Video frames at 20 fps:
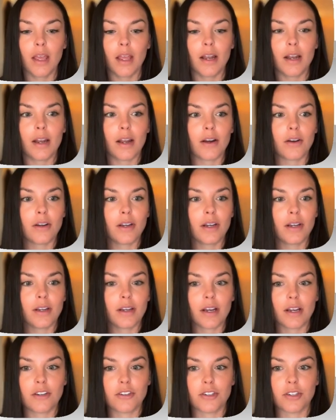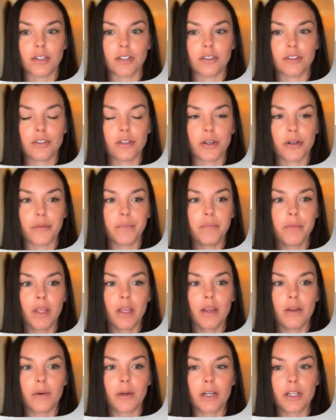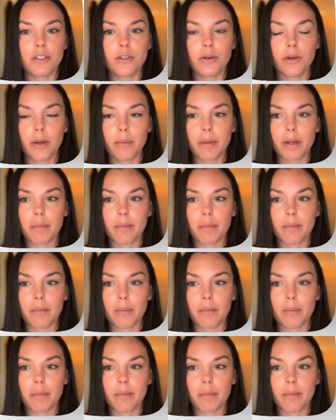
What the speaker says: Now, concussion. So we're going to talk a